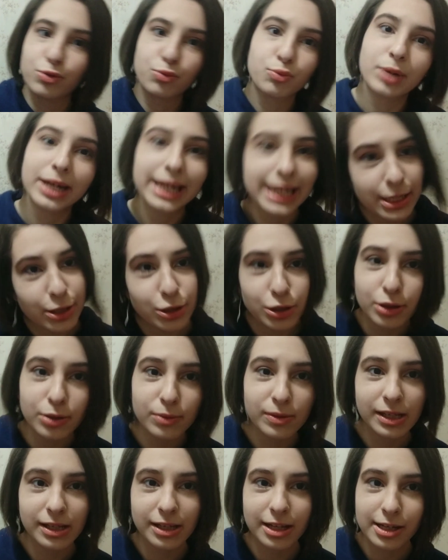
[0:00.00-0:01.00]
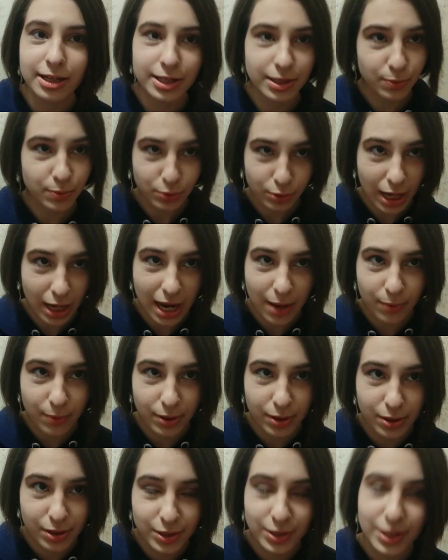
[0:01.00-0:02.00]
22 million
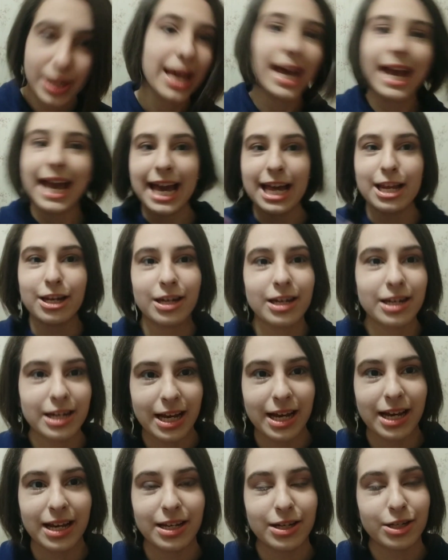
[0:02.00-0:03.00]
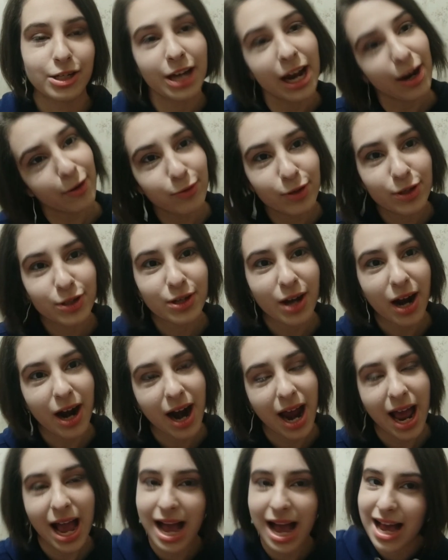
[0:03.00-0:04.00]
subscribers, and Jeffree
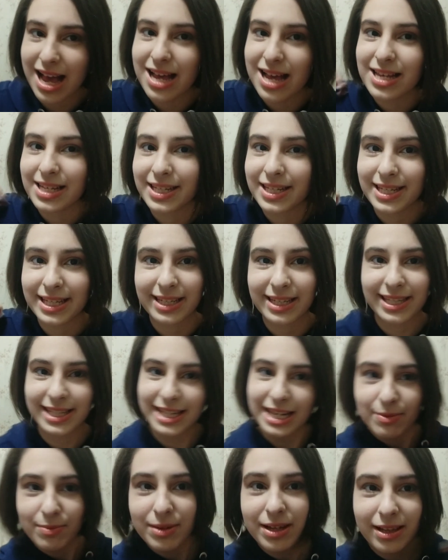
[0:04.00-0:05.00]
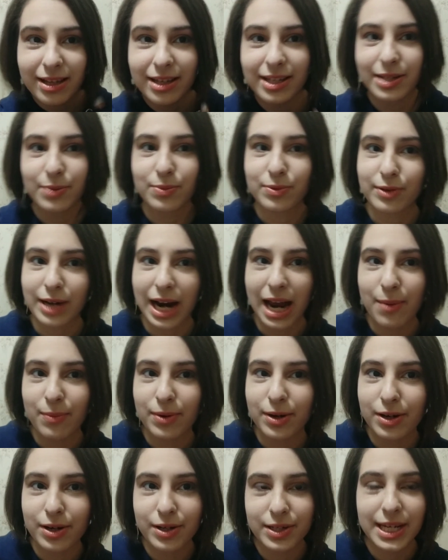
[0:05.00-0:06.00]
Star has 16 million
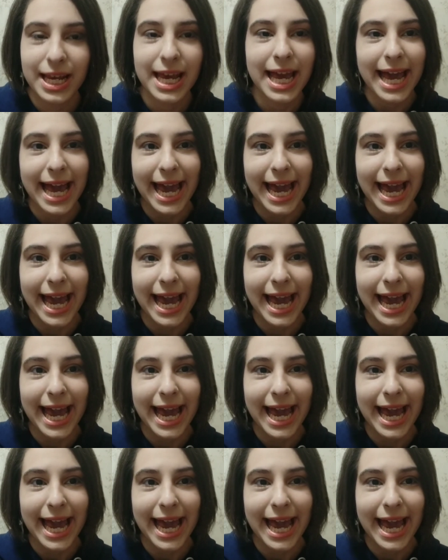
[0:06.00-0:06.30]
subscribers,